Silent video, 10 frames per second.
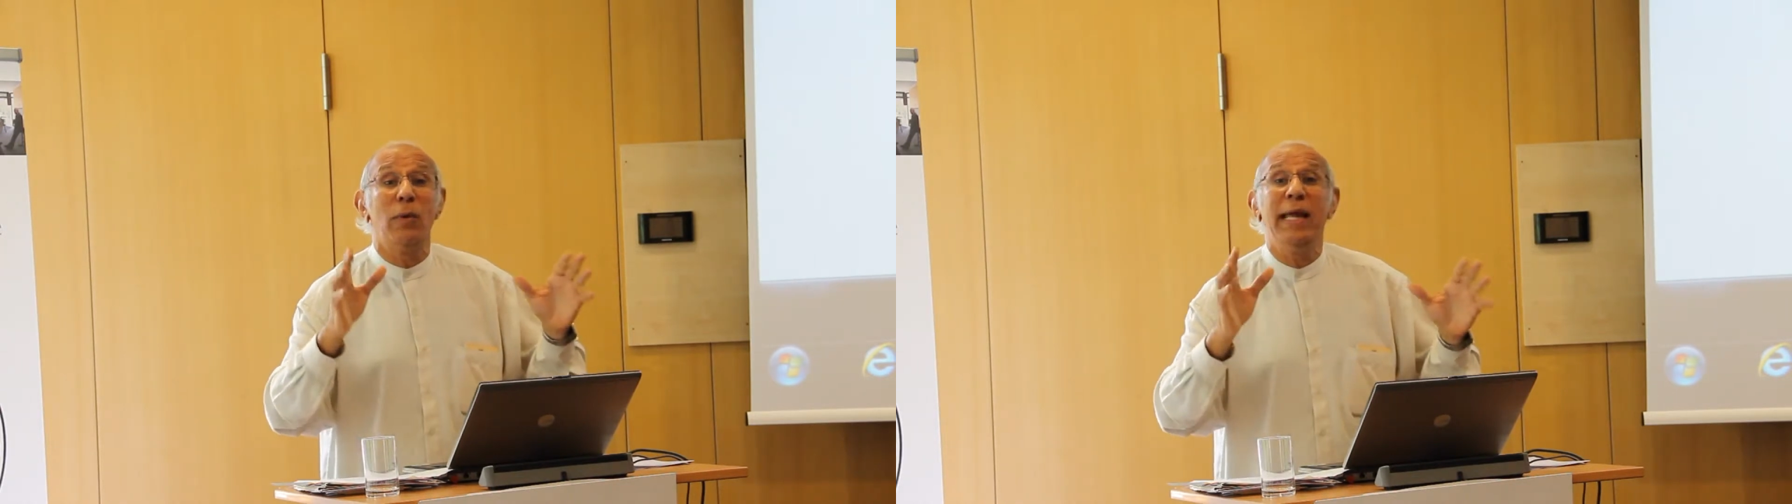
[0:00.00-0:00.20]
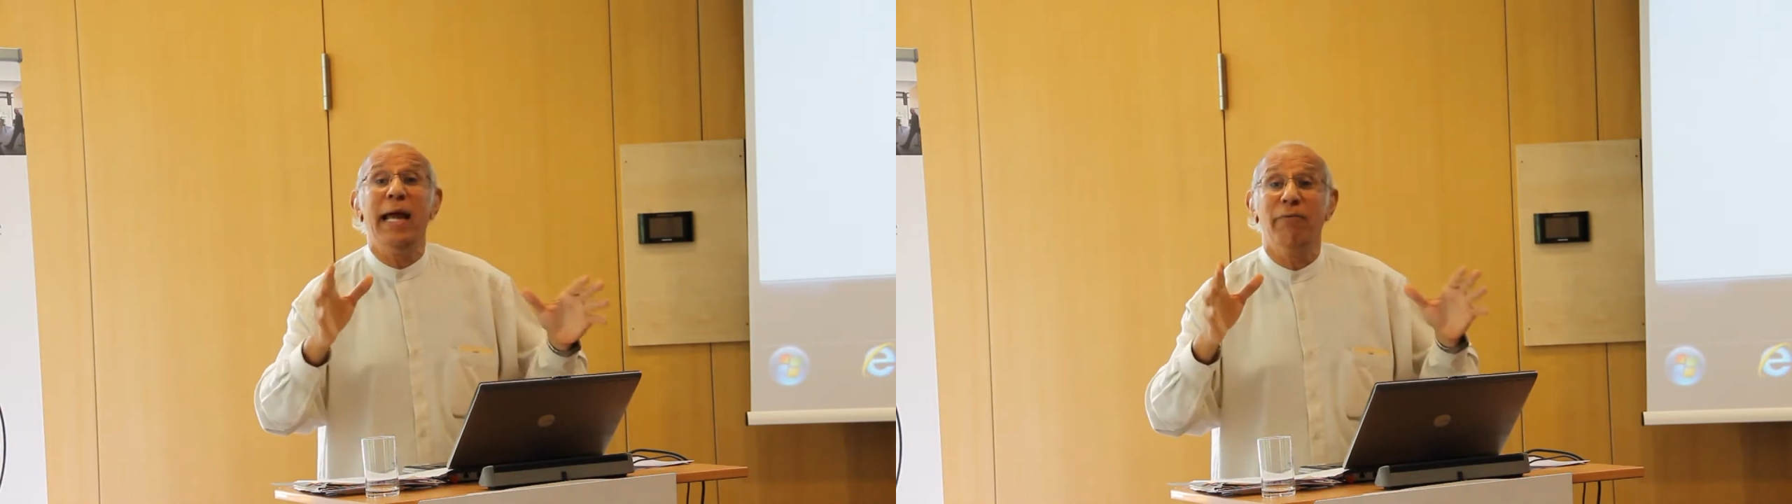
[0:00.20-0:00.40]

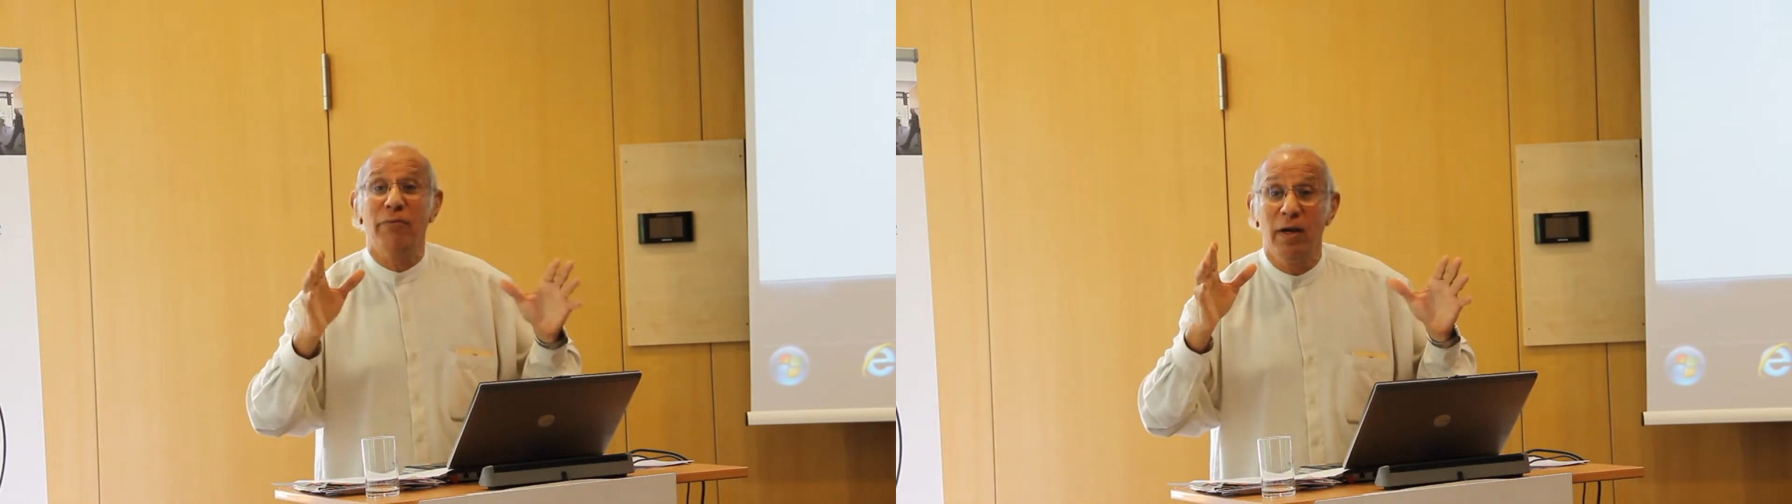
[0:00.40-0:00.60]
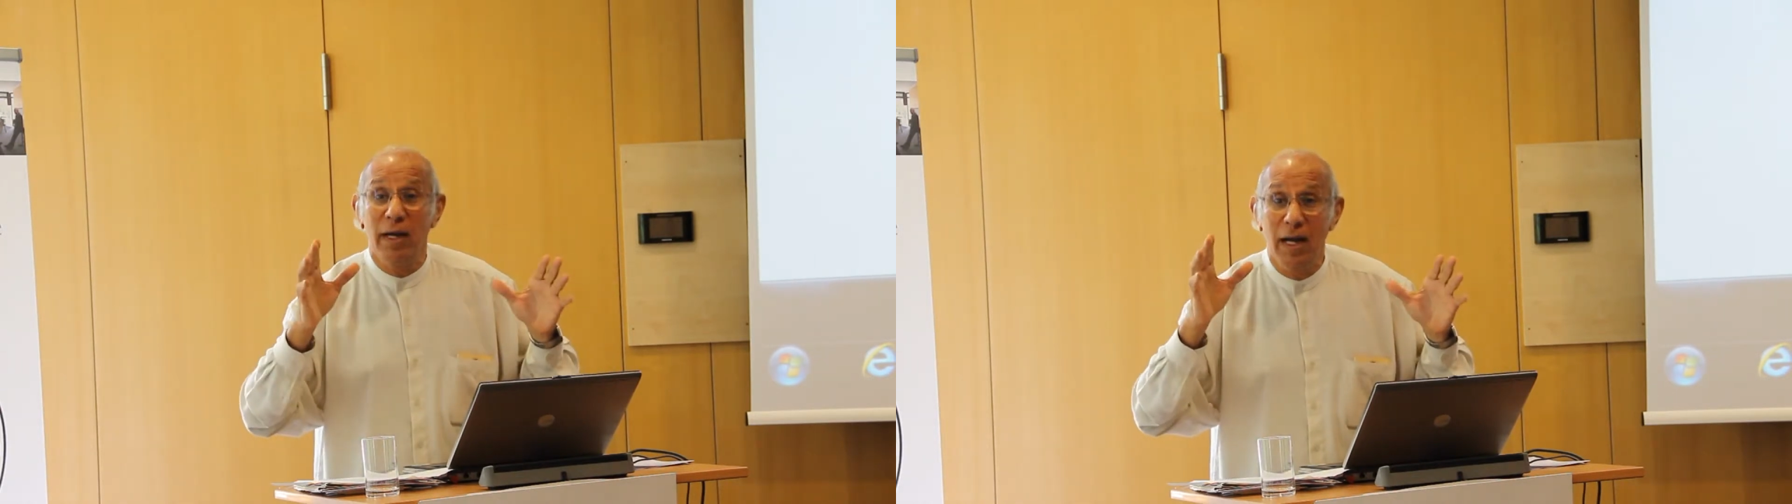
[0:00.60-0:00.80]
we
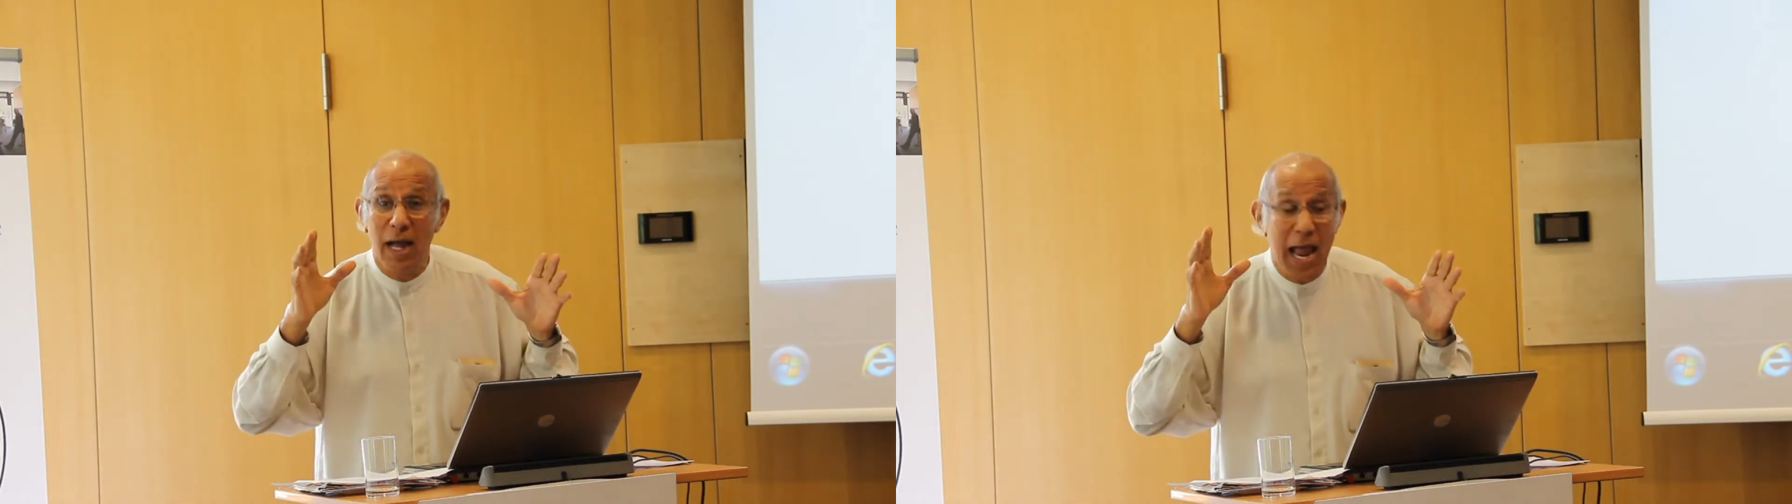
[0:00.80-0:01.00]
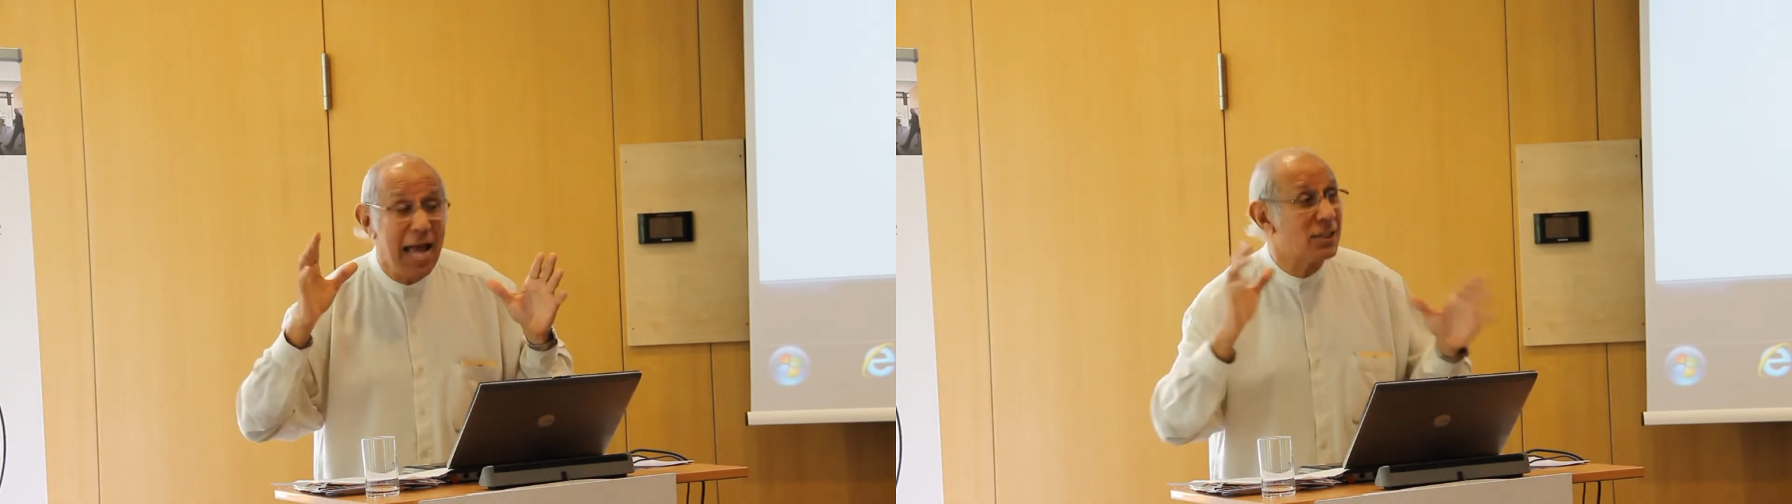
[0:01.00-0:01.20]

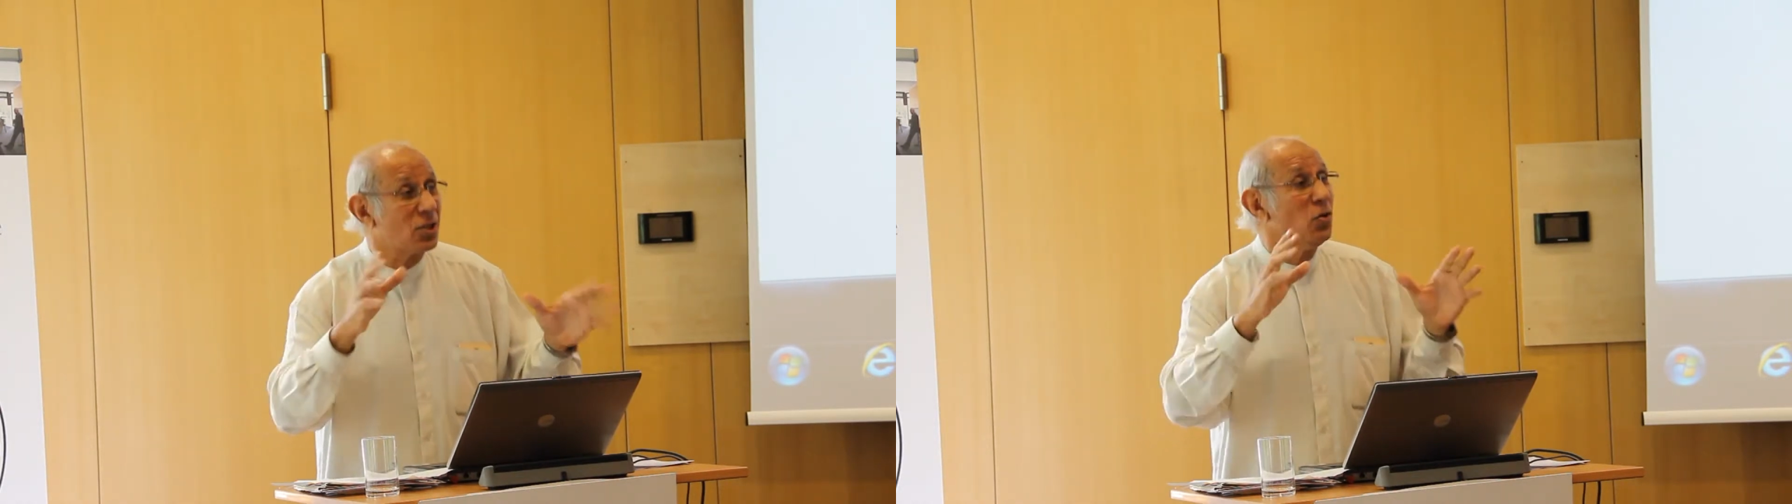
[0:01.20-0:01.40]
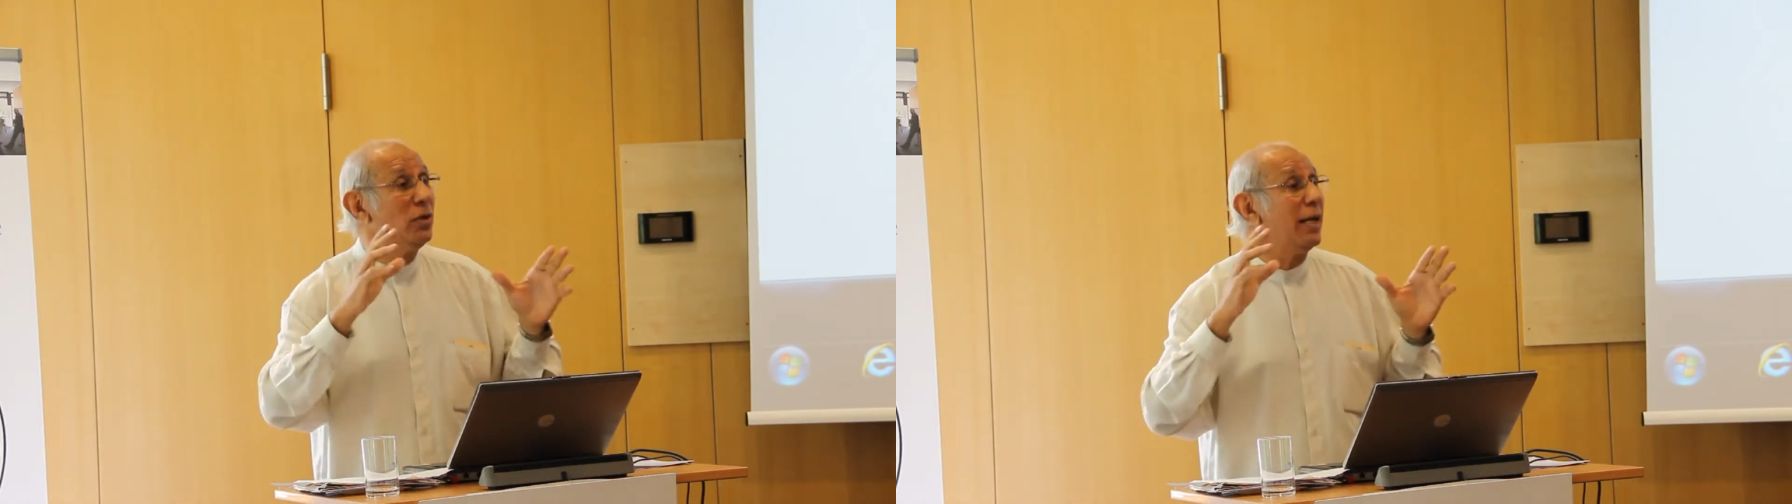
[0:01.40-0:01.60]
have
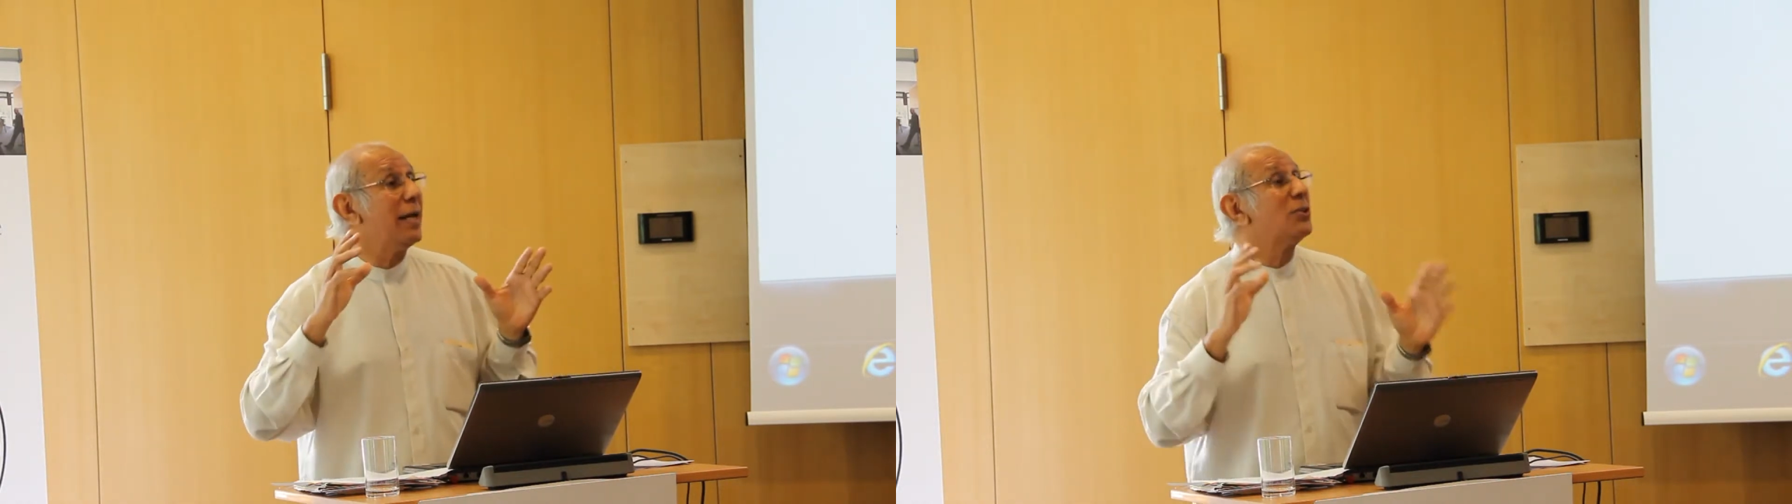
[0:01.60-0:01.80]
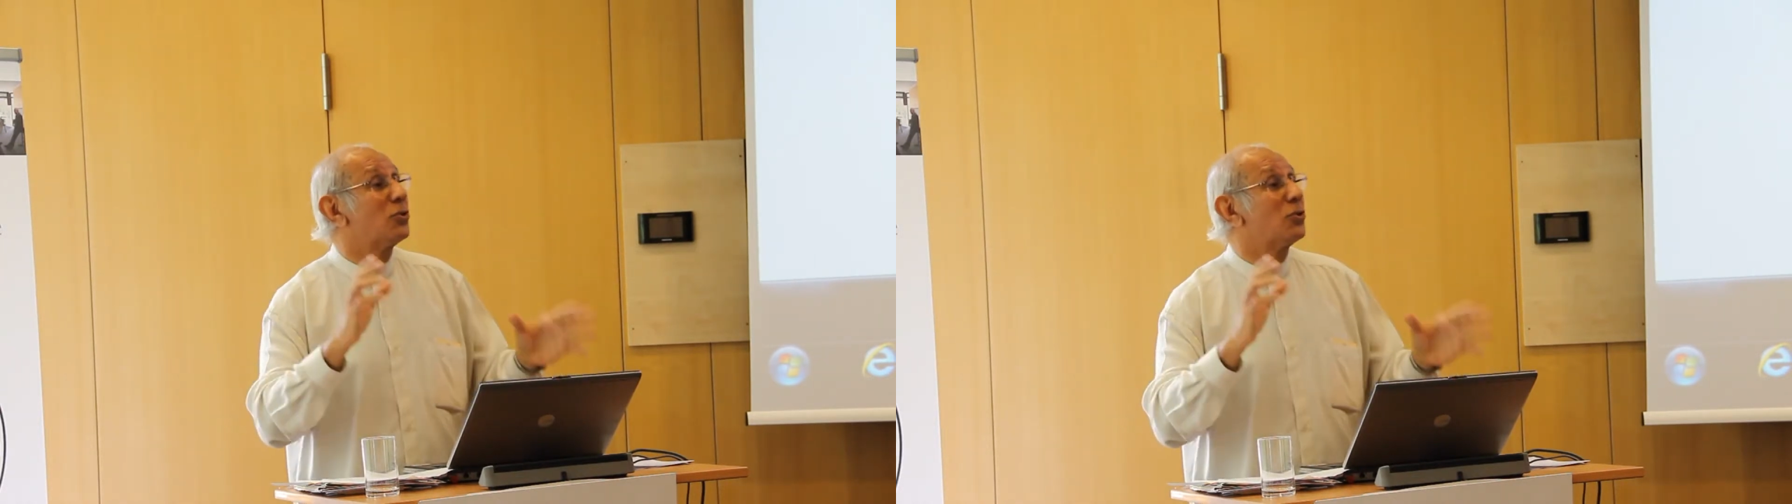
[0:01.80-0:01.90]
as good and as